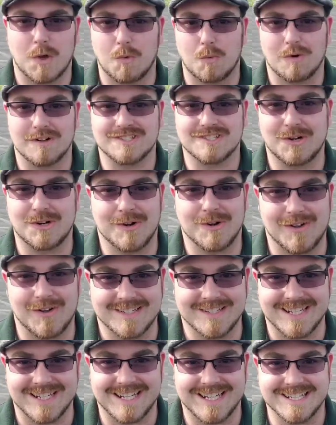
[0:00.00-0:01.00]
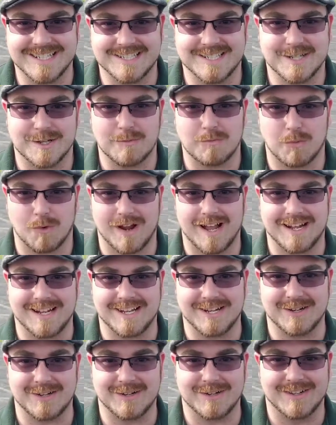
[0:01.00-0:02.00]
What's going on, guys? Brad
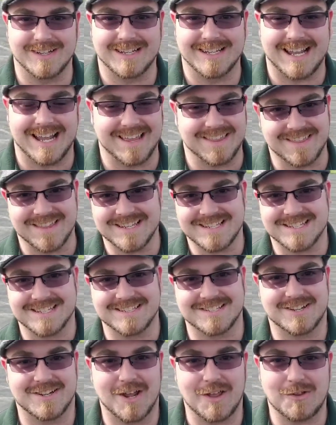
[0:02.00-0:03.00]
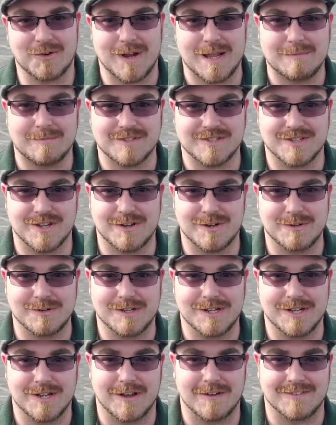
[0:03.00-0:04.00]
here, and this is another episode
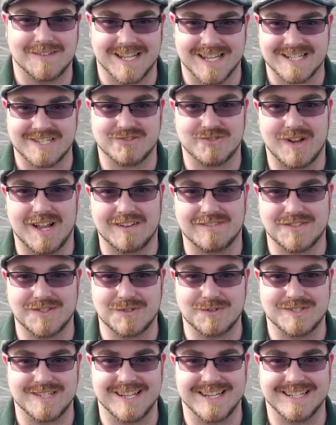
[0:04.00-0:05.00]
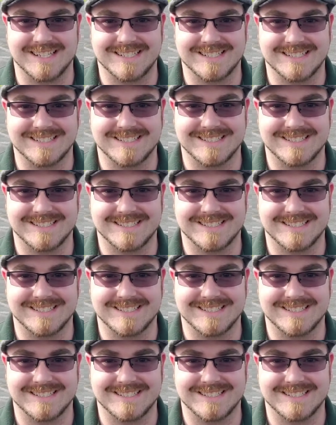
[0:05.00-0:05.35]
of Test Drive Tuesday.